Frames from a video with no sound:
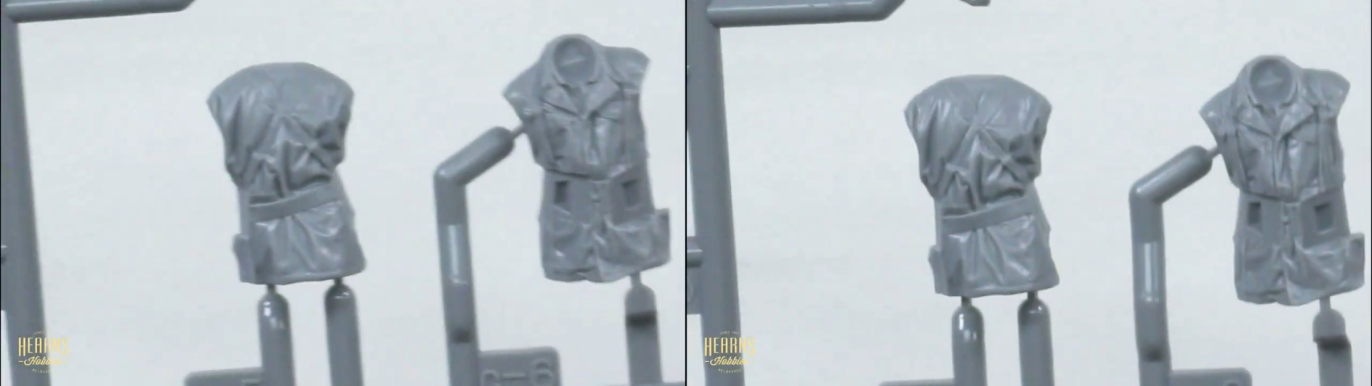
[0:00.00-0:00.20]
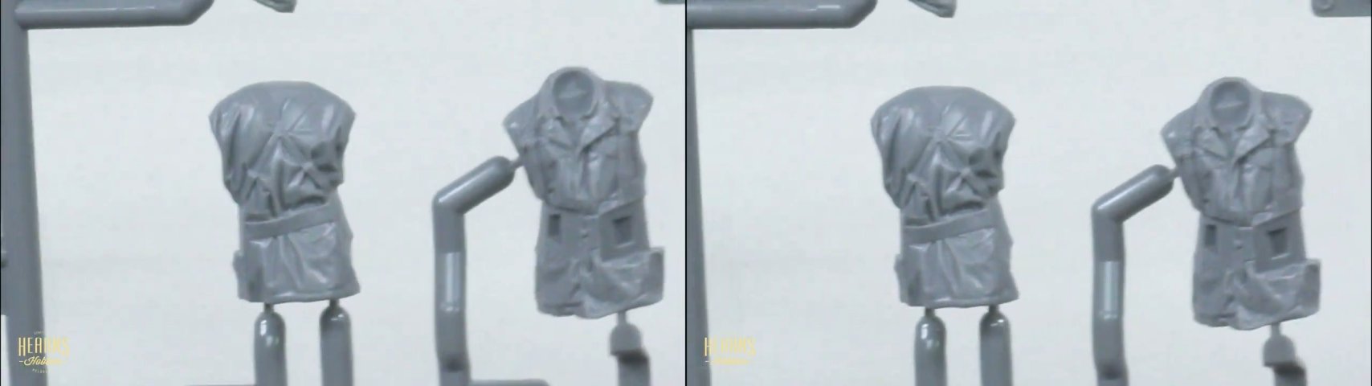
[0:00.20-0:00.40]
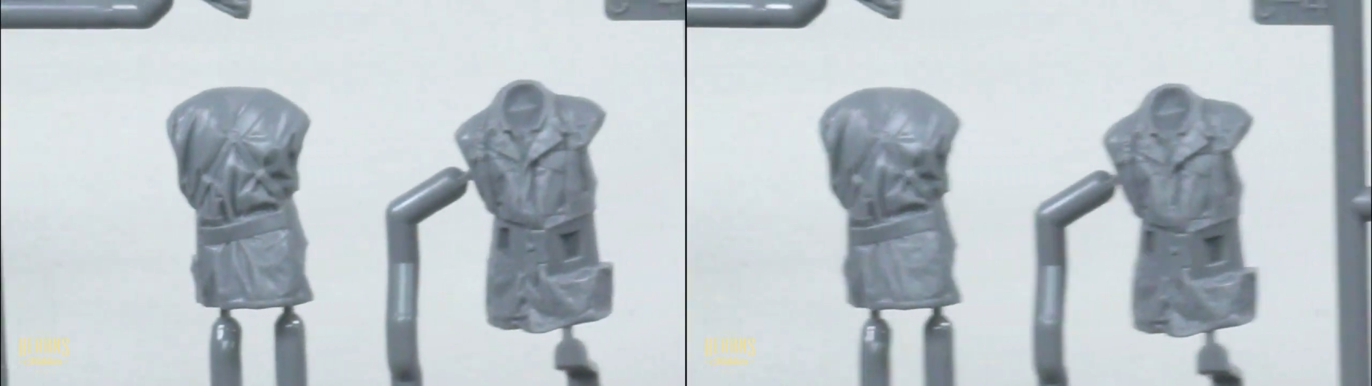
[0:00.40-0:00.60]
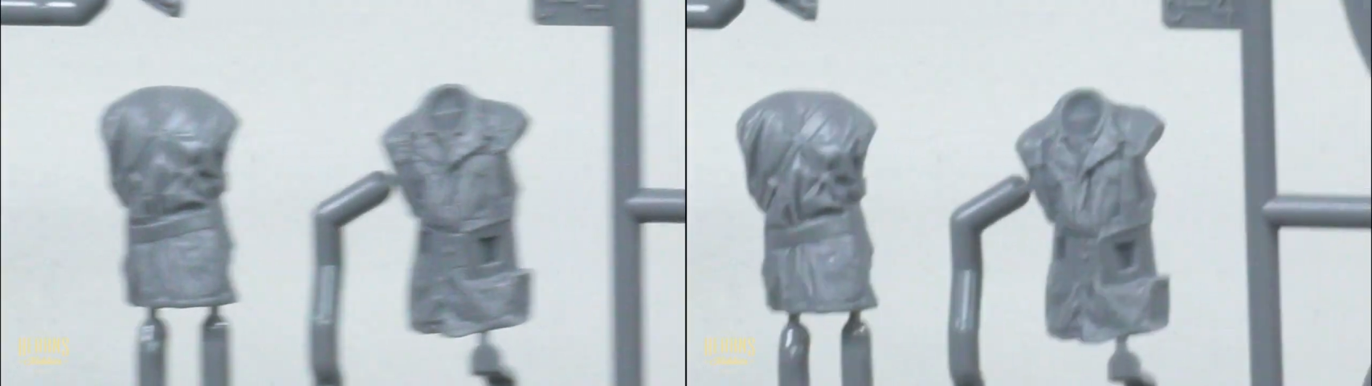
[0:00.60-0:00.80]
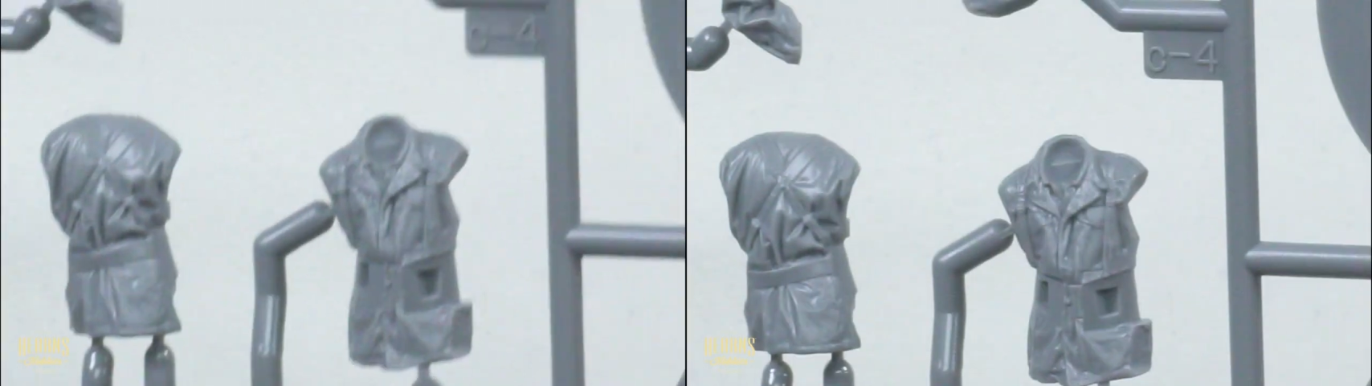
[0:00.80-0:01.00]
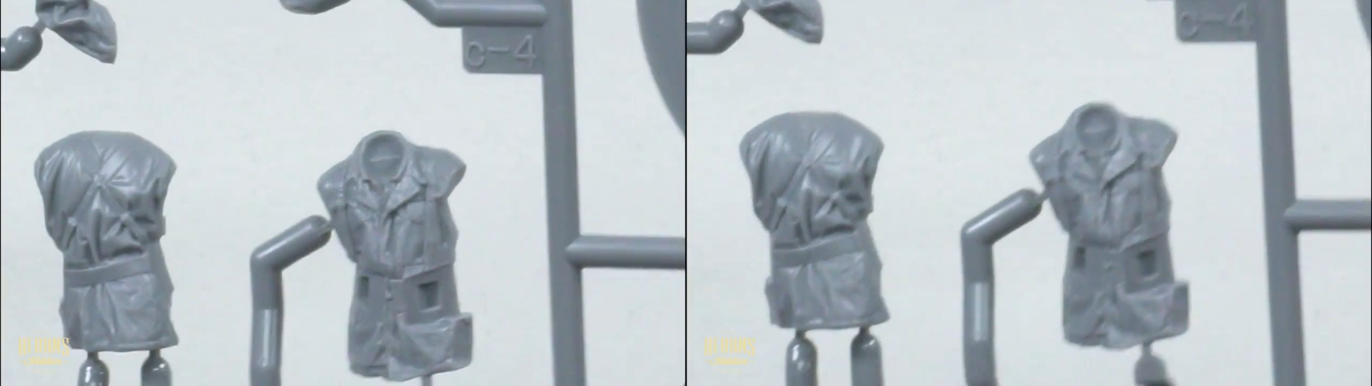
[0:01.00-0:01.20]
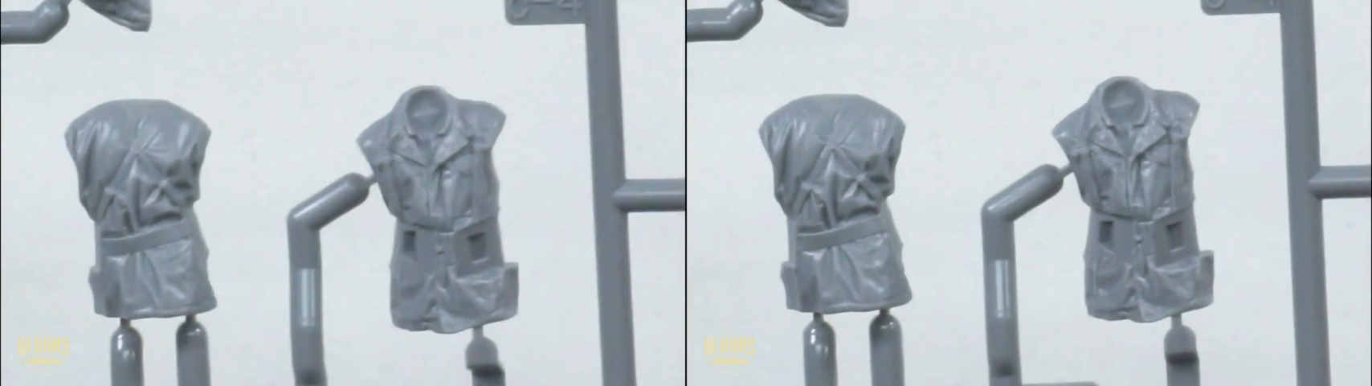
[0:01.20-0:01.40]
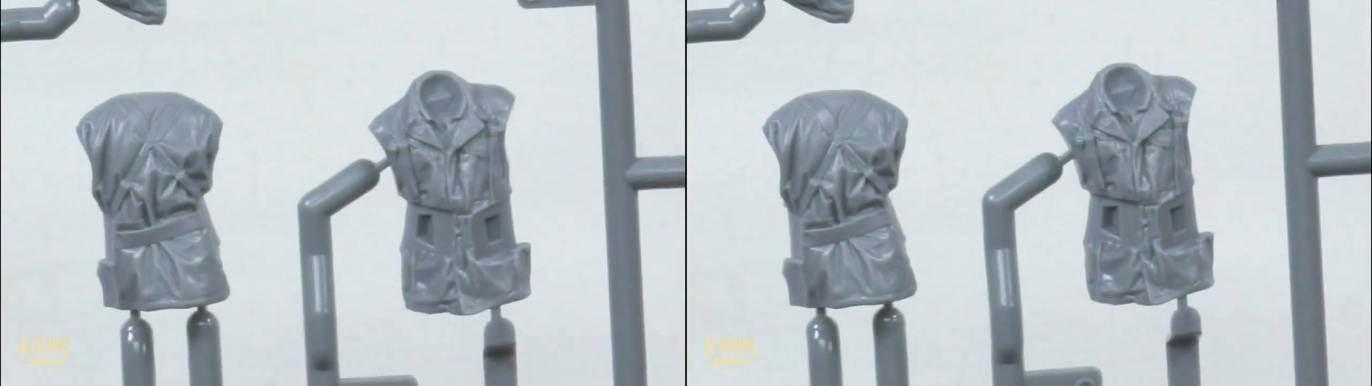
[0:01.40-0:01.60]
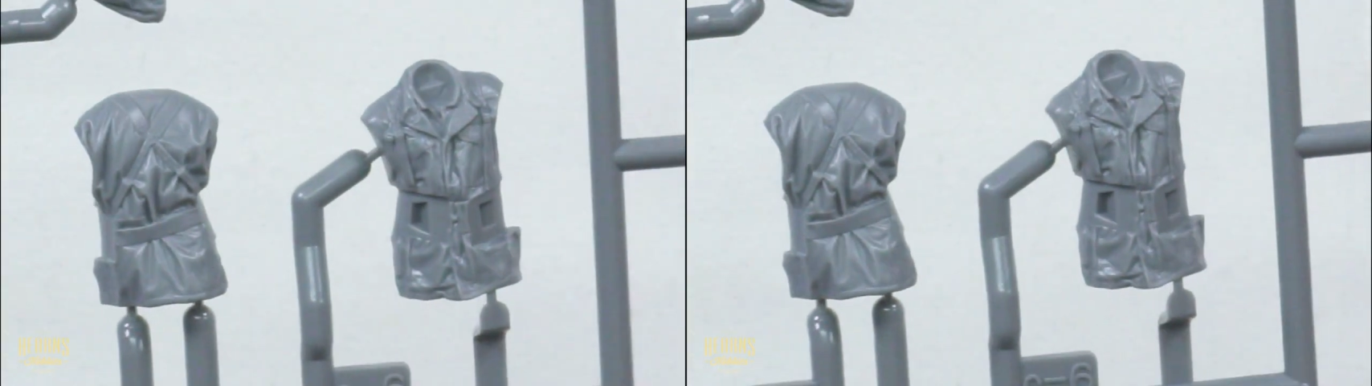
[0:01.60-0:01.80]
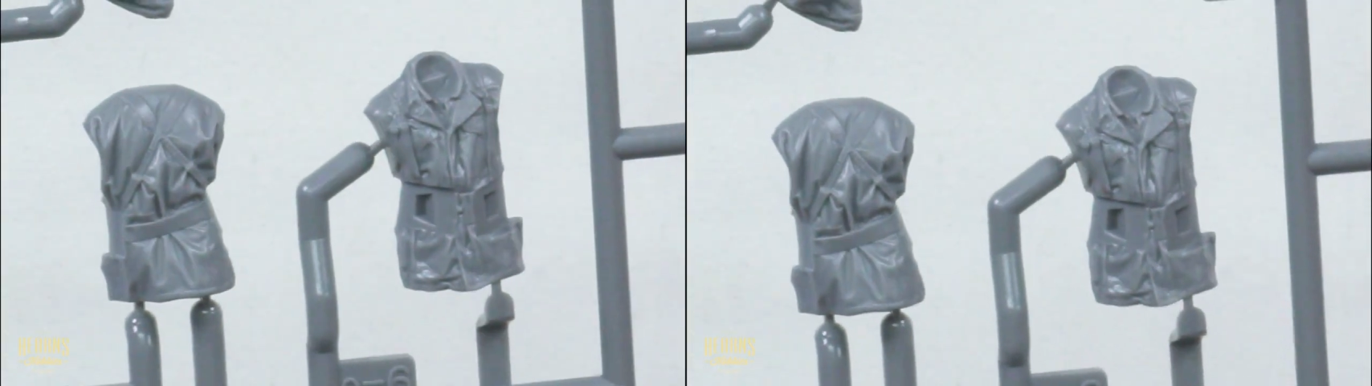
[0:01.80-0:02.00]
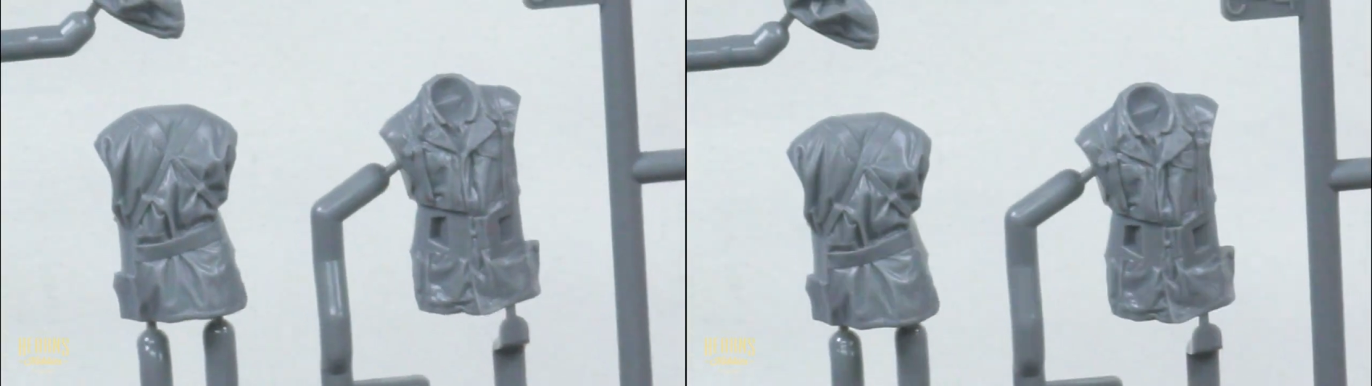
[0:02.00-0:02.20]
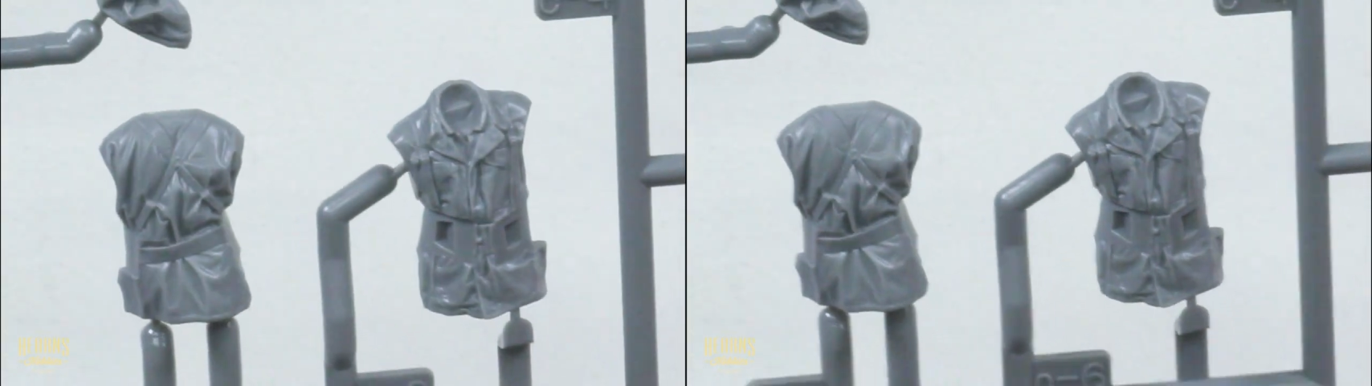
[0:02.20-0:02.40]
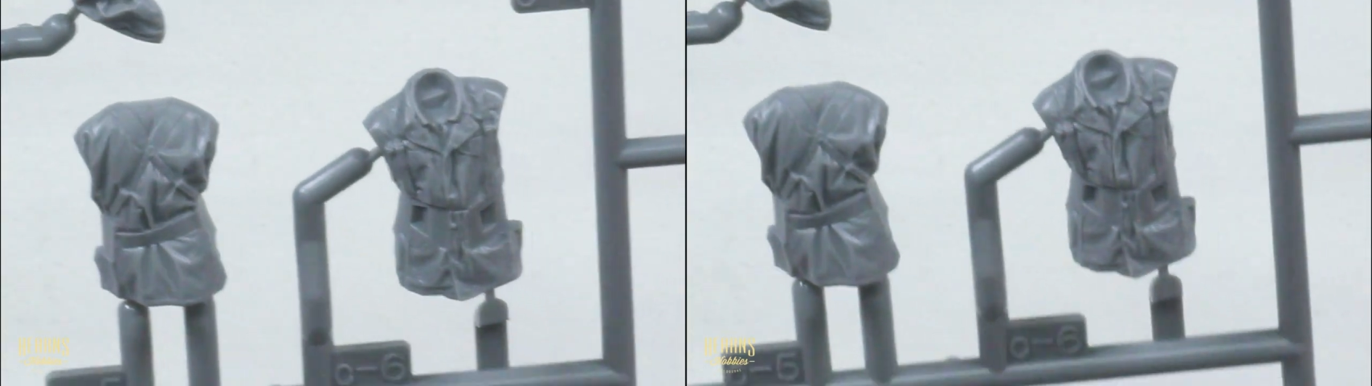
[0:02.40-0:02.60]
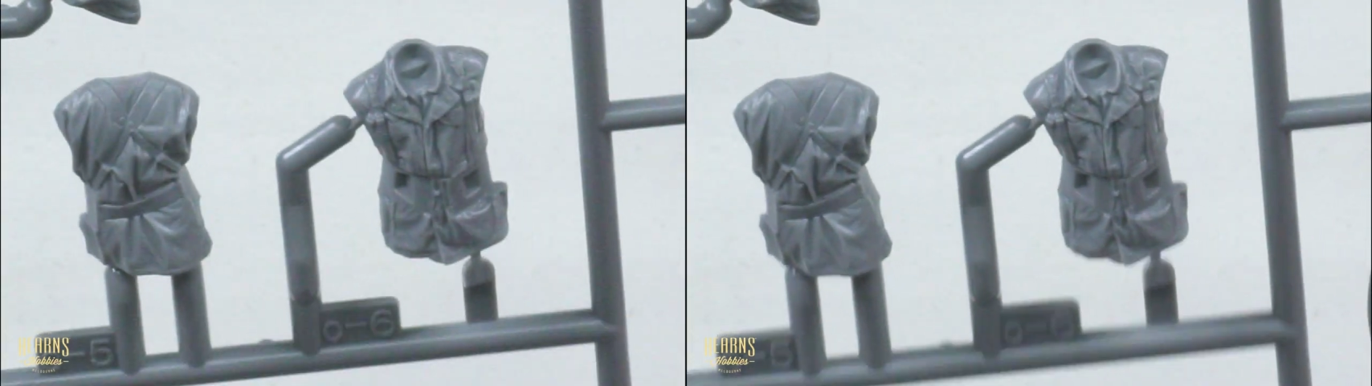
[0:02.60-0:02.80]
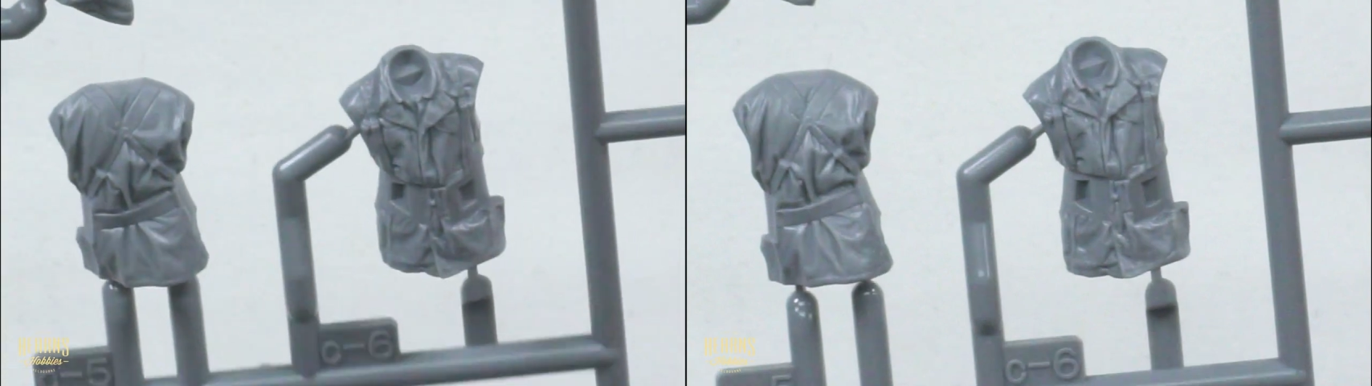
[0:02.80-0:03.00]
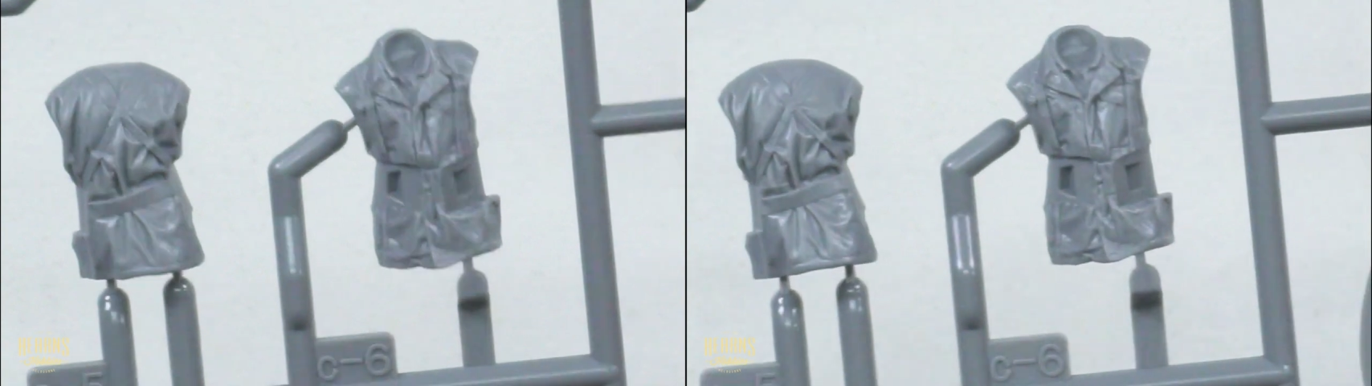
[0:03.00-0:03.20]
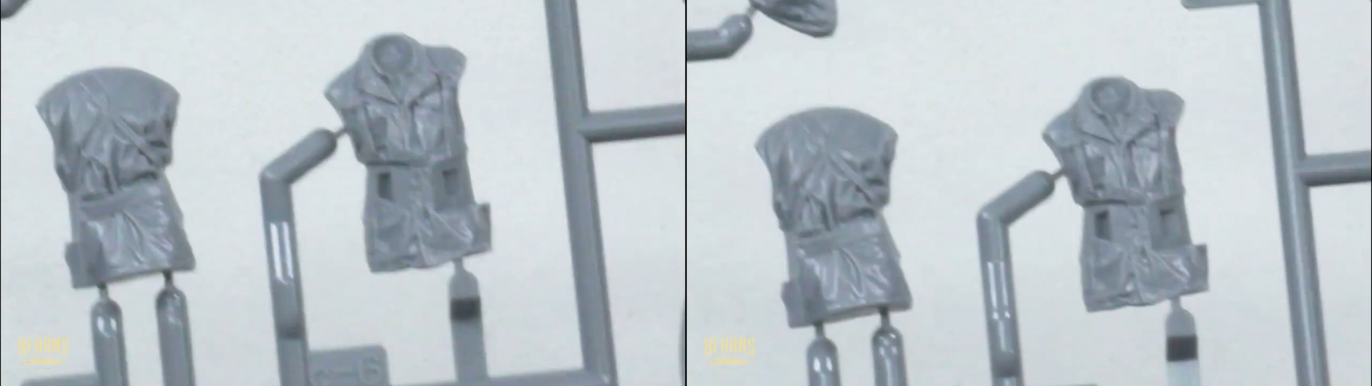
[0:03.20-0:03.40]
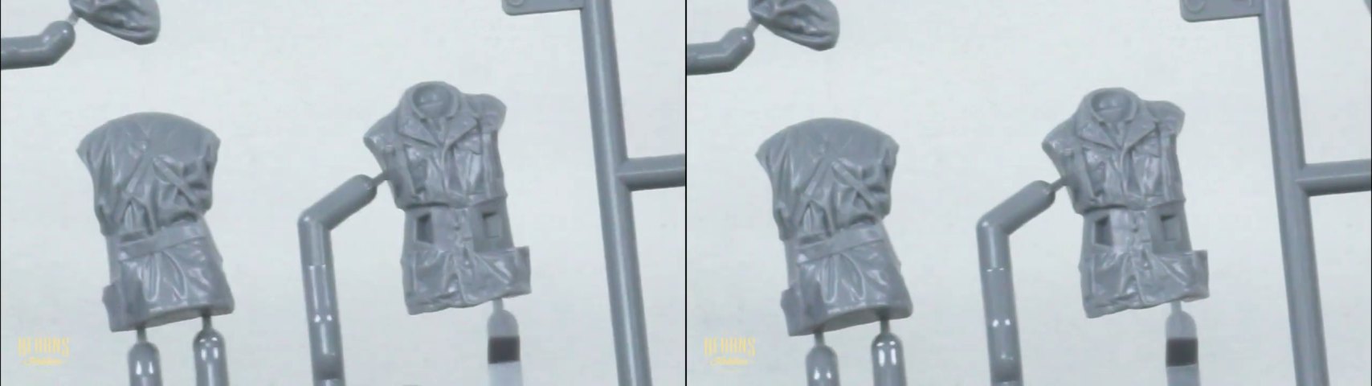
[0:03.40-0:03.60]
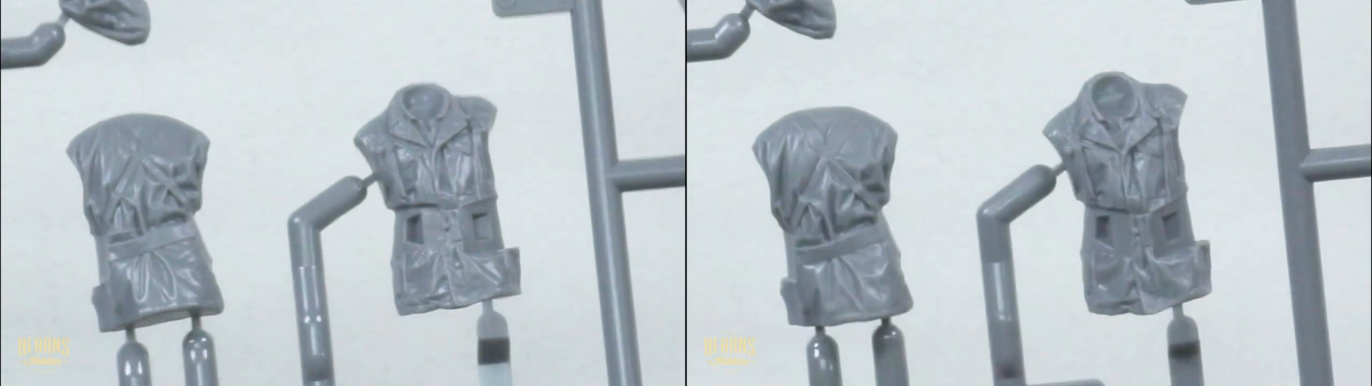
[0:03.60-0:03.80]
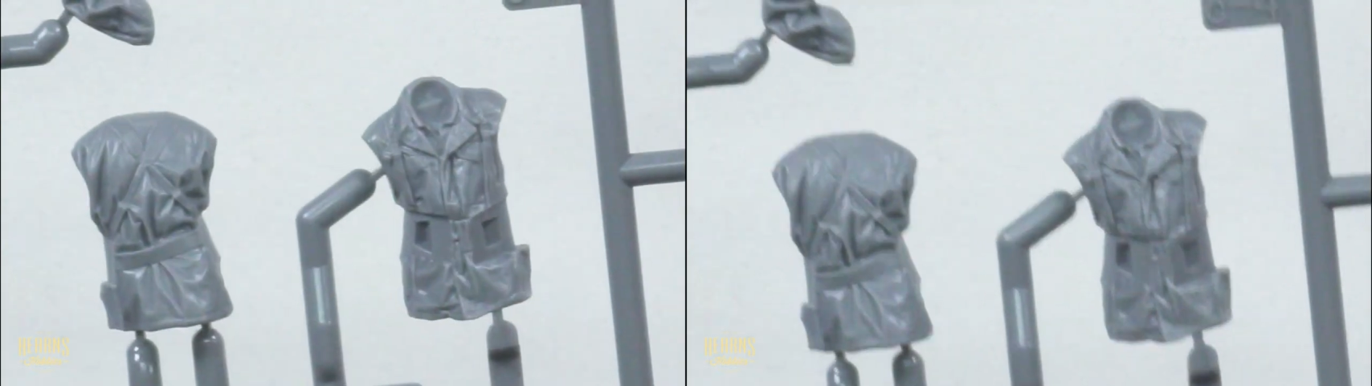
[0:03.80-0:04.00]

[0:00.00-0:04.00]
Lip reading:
[unreadable: no face in view]